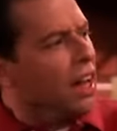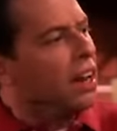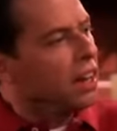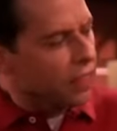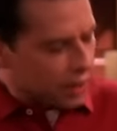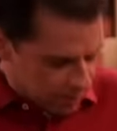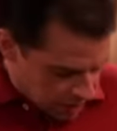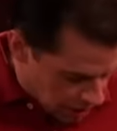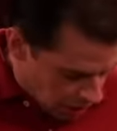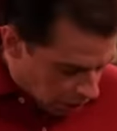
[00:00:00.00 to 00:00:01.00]
Nothing.
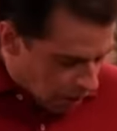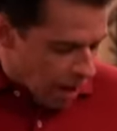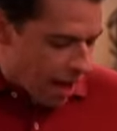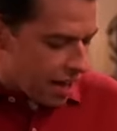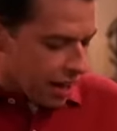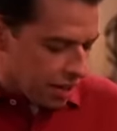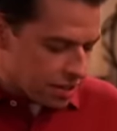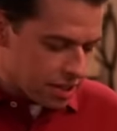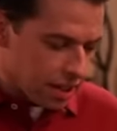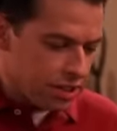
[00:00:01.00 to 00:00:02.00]
Oh, hey,
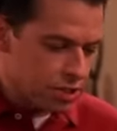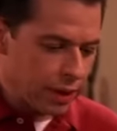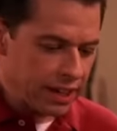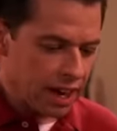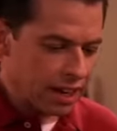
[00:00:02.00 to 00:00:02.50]
here's $20.